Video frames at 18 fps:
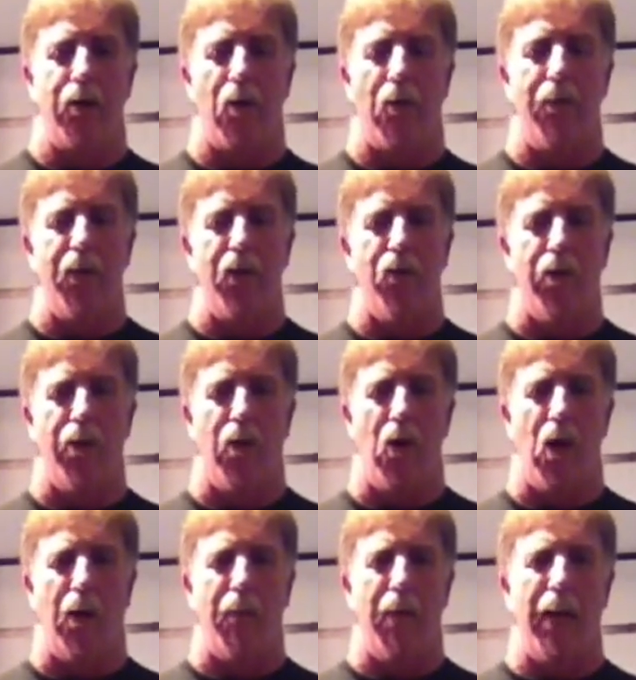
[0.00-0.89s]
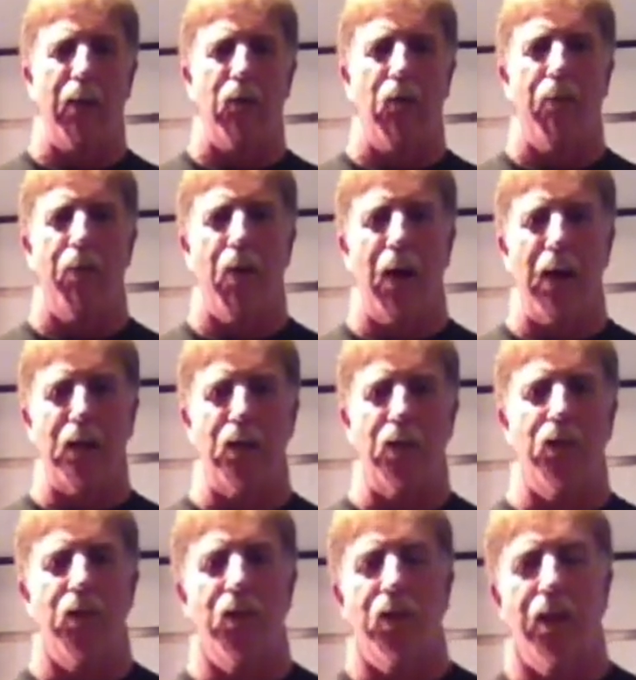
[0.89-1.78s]
Don't be doing long micro
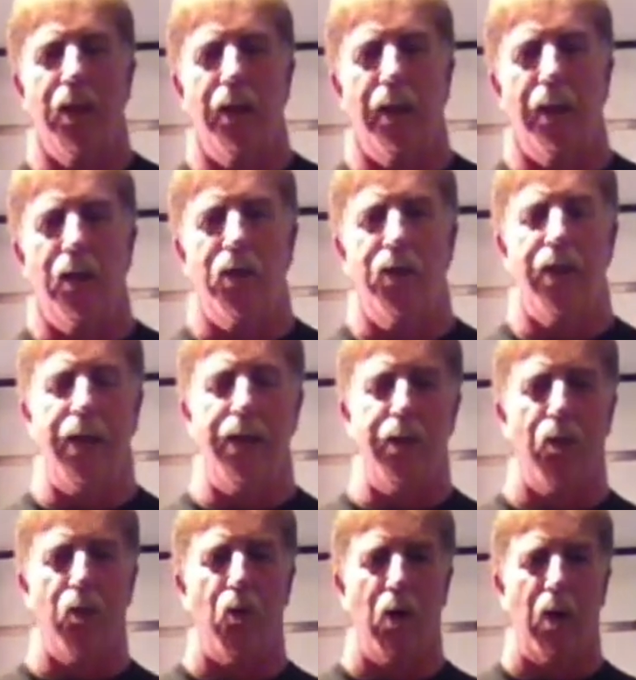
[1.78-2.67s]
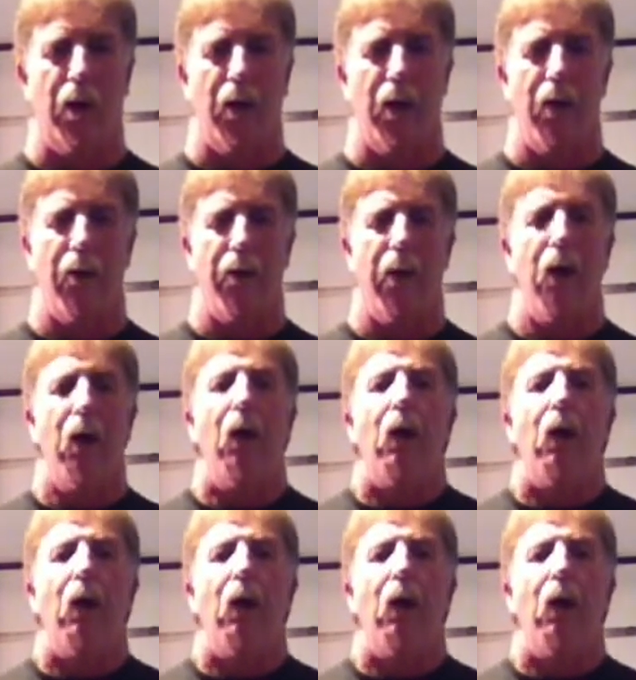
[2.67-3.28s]
pauses. It's going to extend your workout.